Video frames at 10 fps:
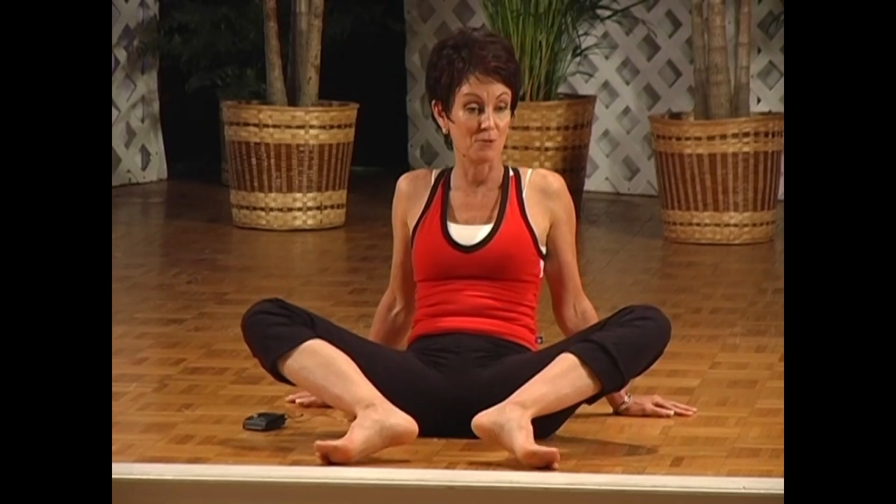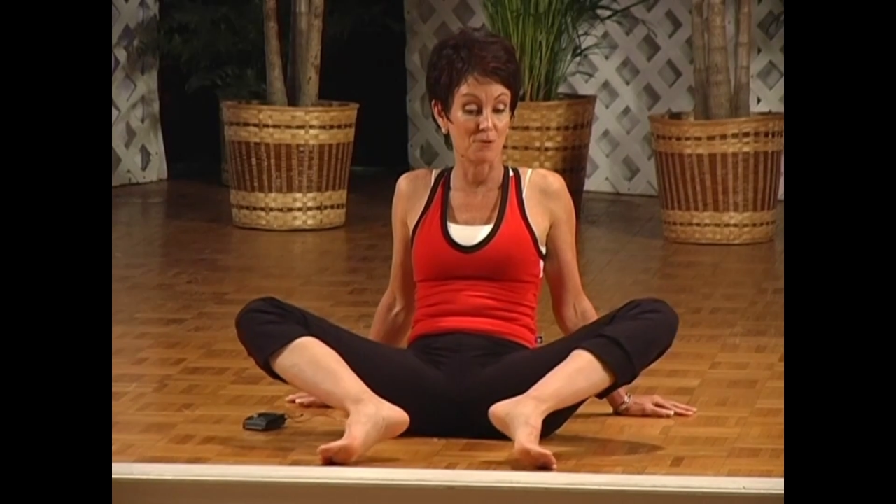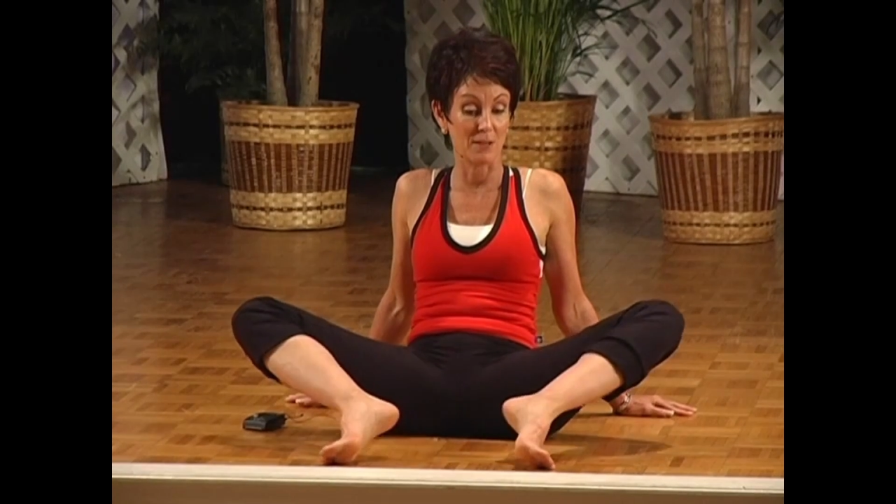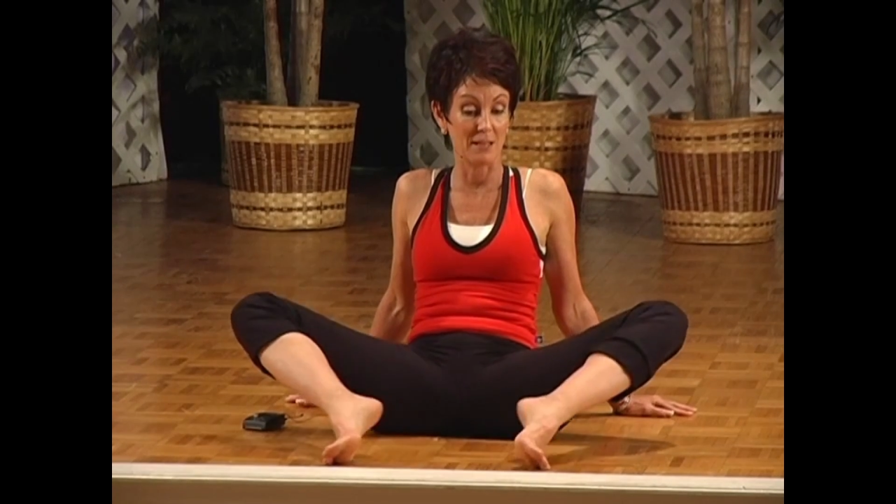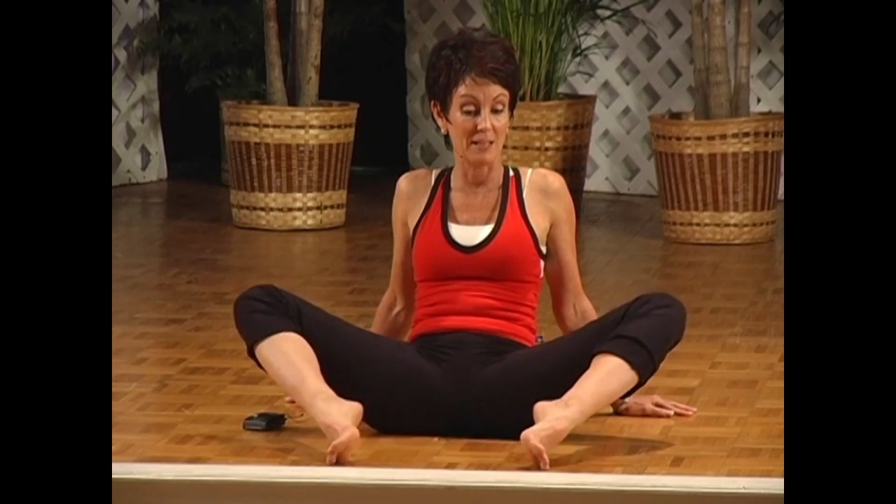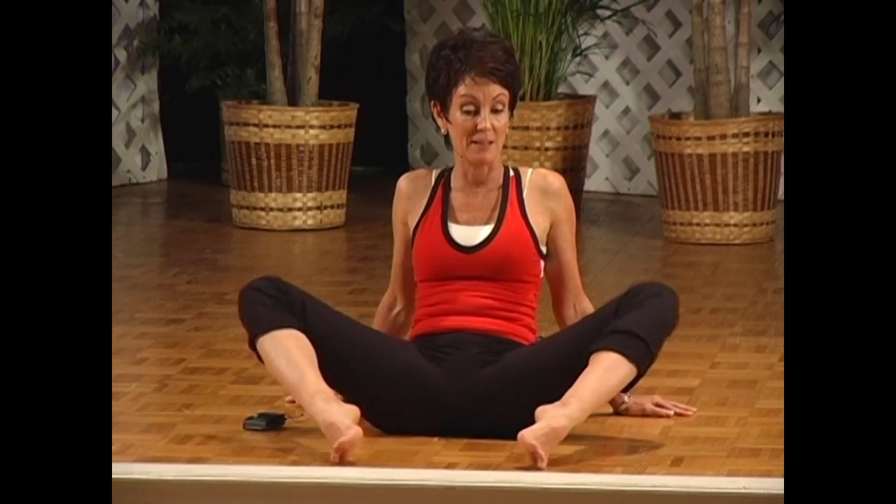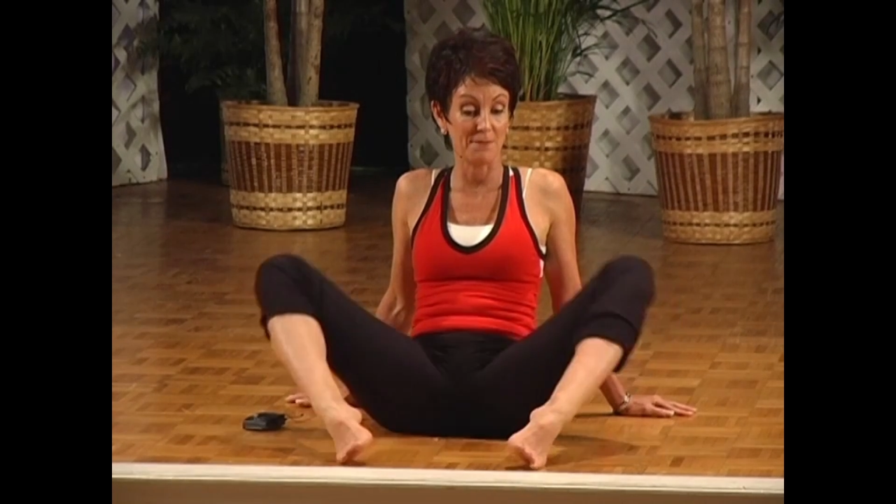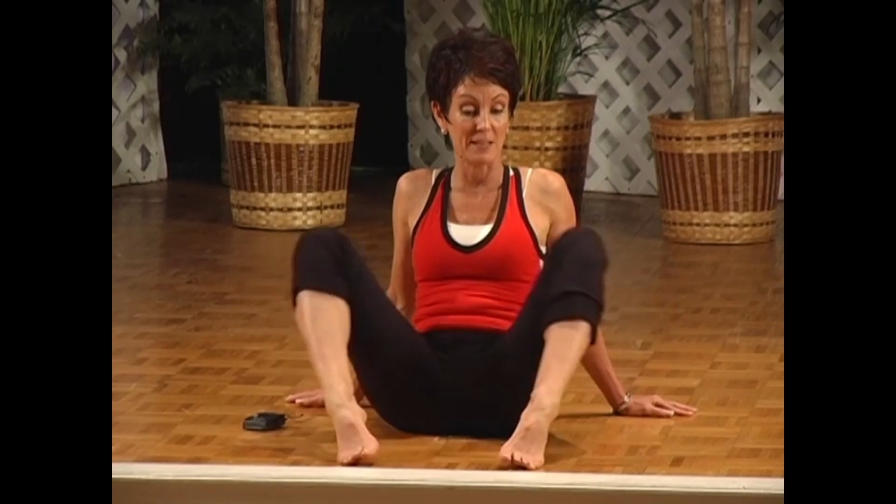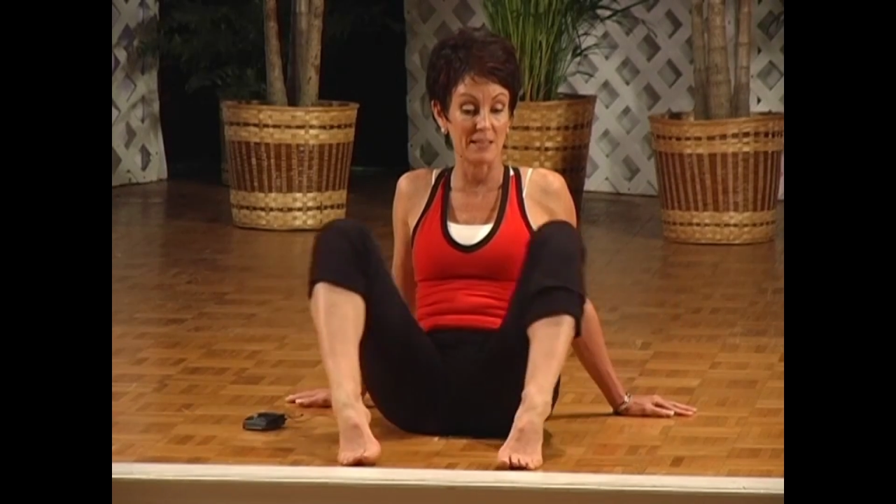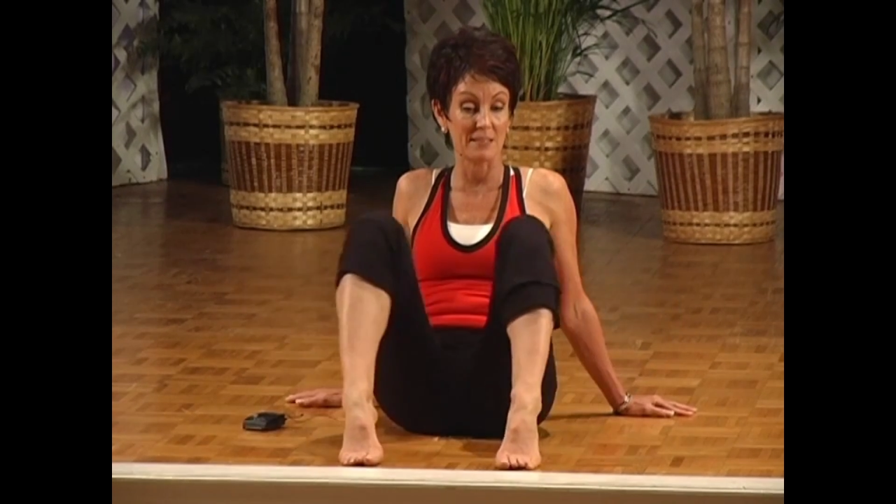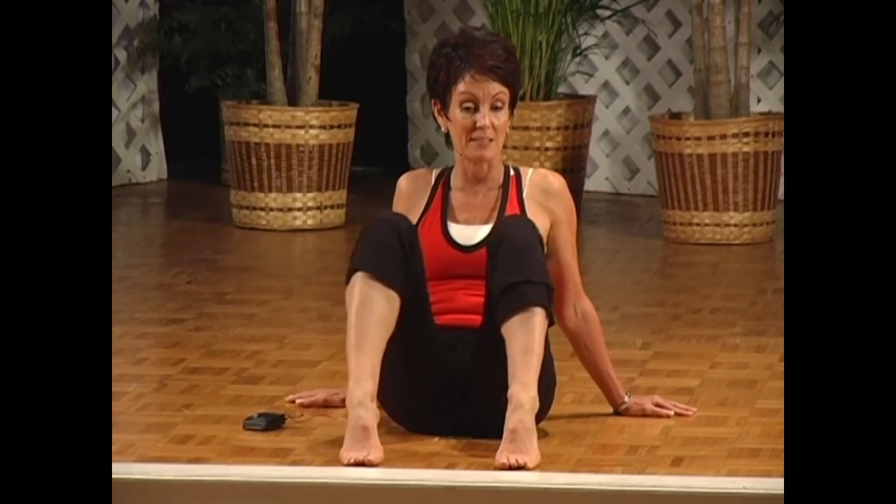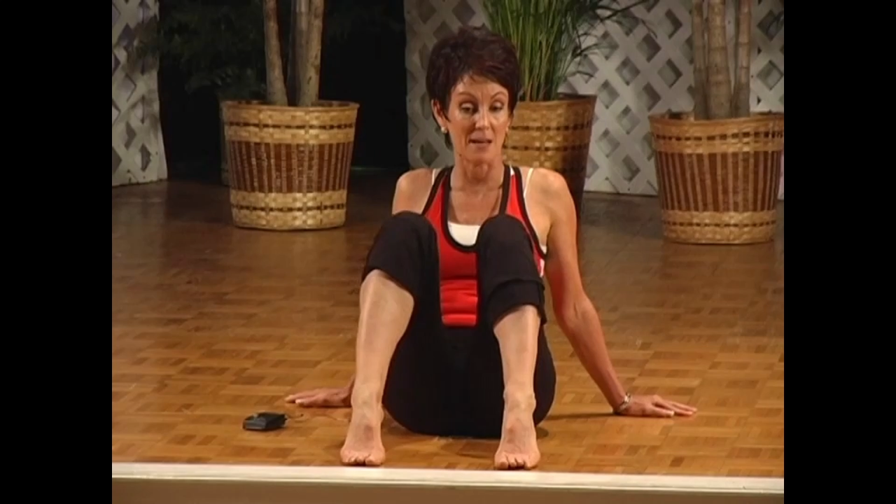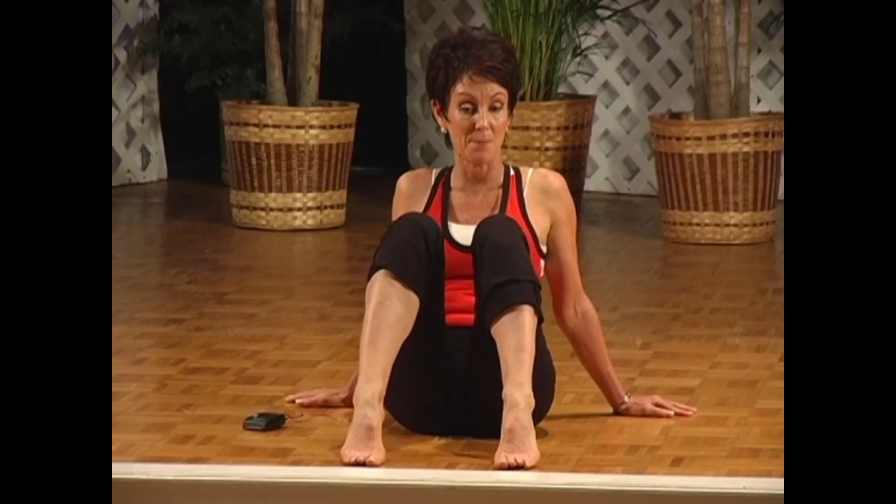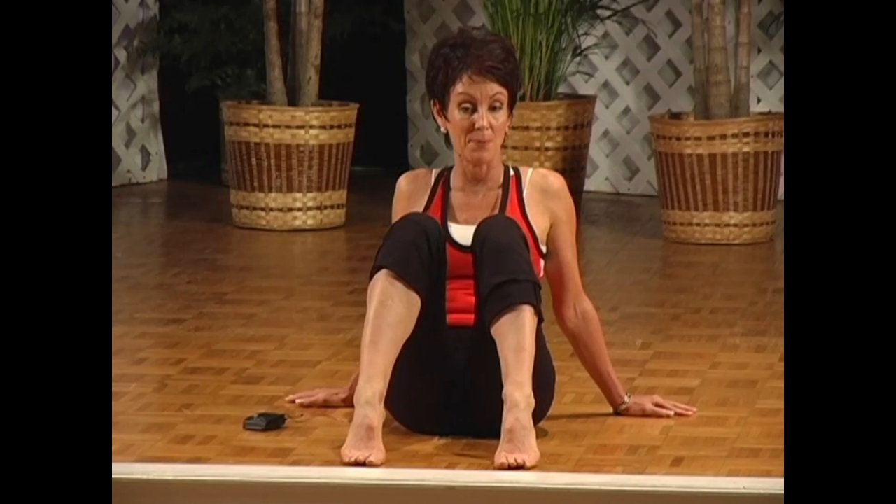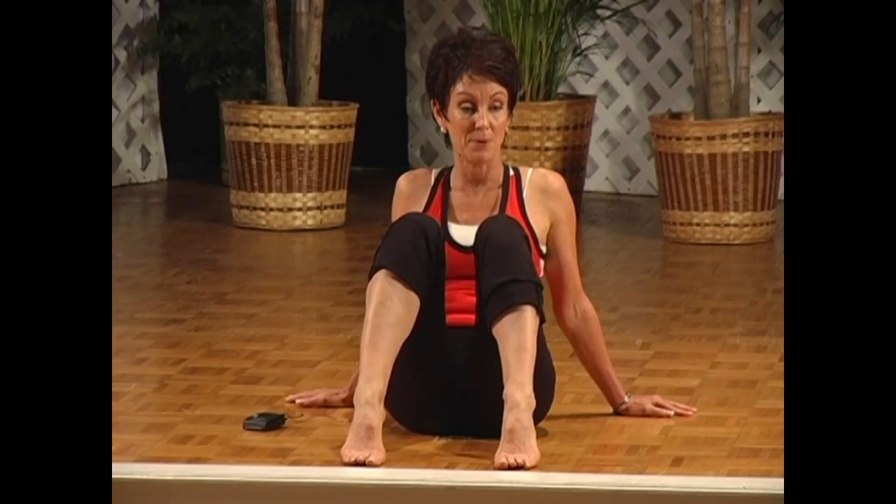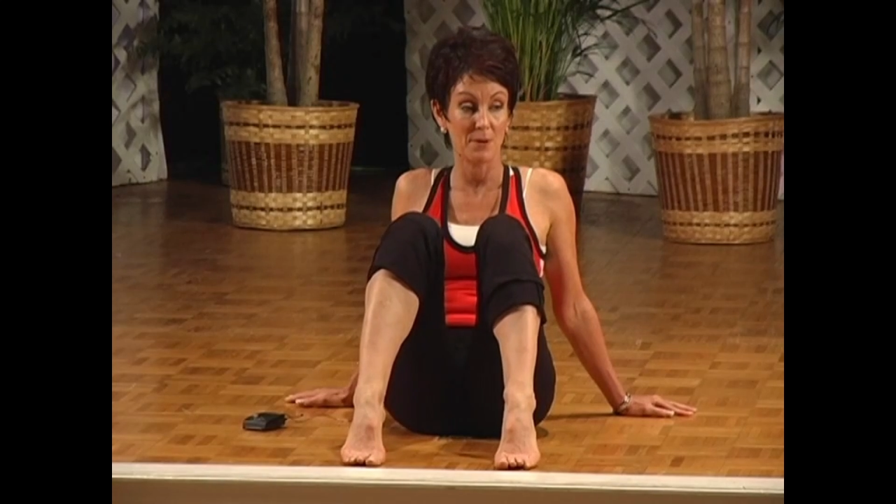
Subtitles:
3, lift and it's up.